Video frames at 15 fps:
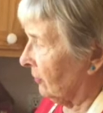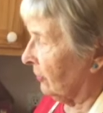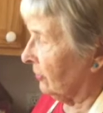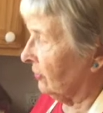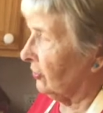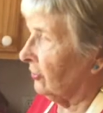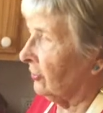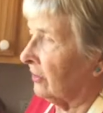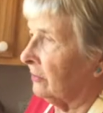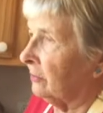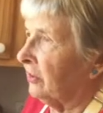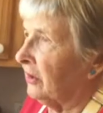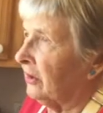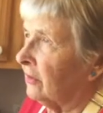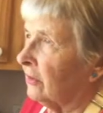course, you can
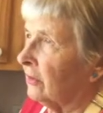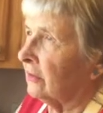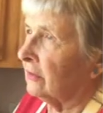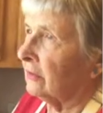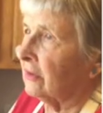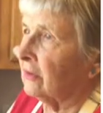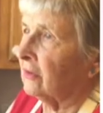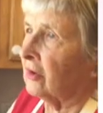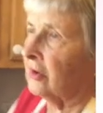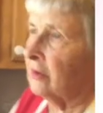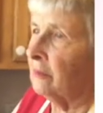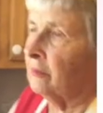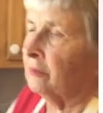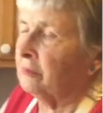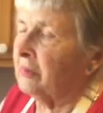peel,
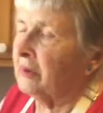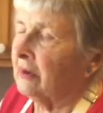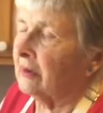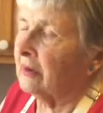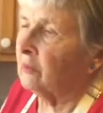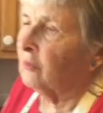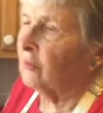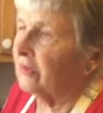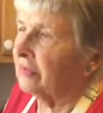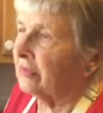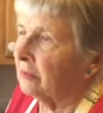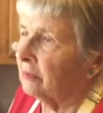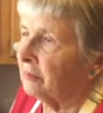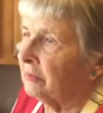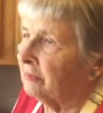peel them with
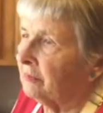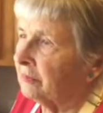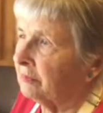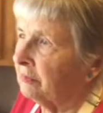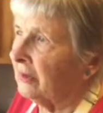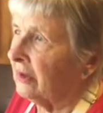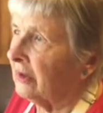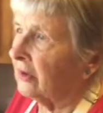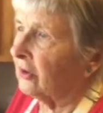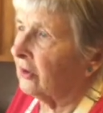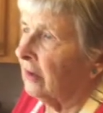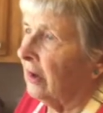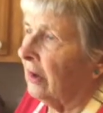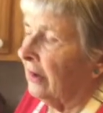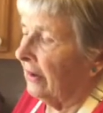the
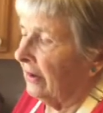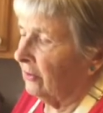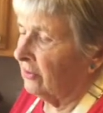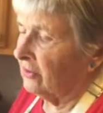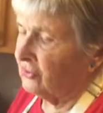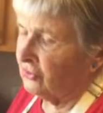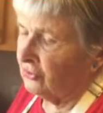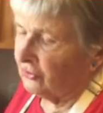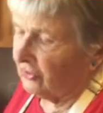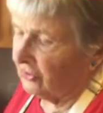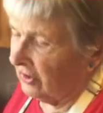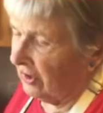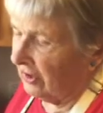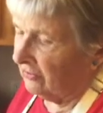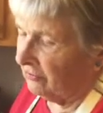peeler. I always use a
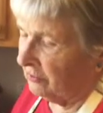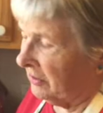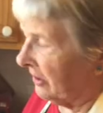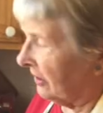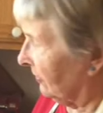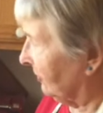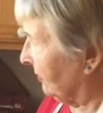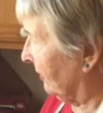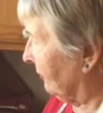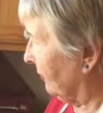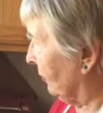knife because I've